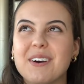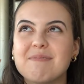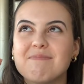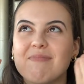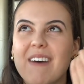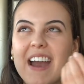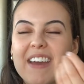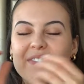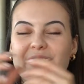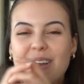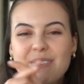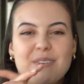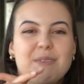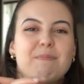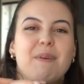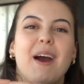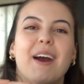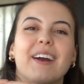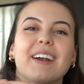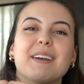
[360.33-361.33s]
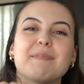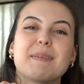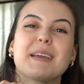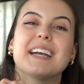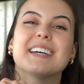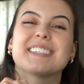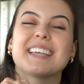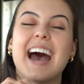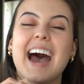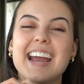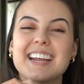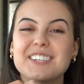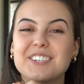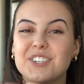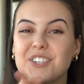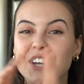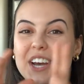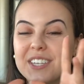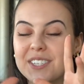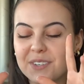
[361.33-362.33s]
my favorite part because I
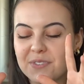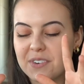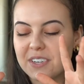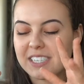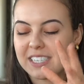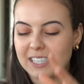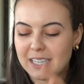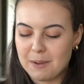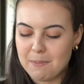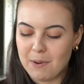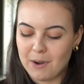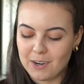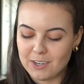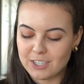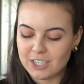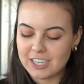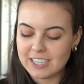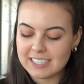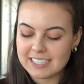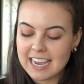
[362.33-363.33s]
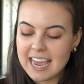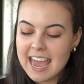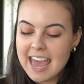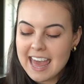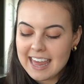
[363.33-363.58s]
just recently purchased